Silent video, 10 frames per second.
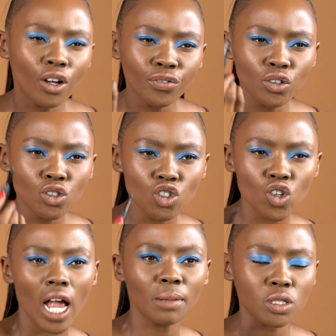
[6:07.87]
A few
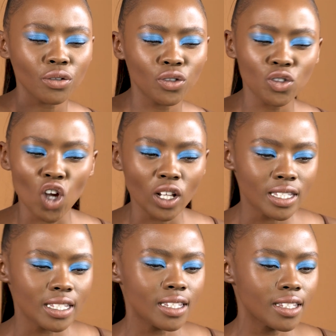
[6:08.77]
stripes, a few
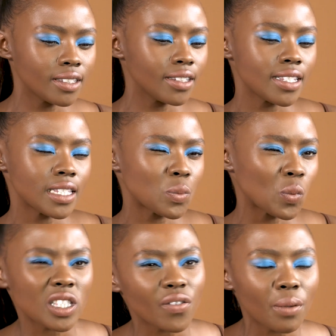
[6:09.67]
dots in
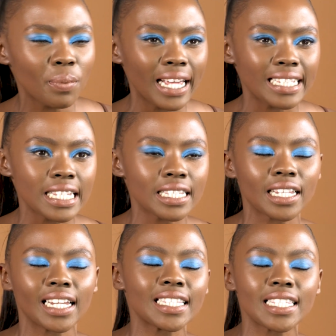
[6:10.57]
specific
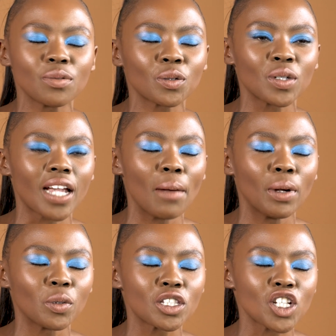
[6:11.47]
places, and let's see what we
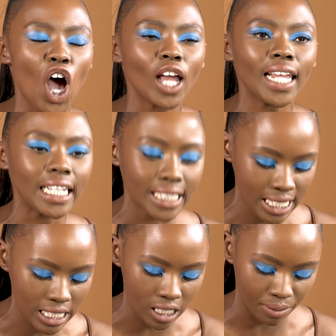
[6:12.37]
come up with, darlings.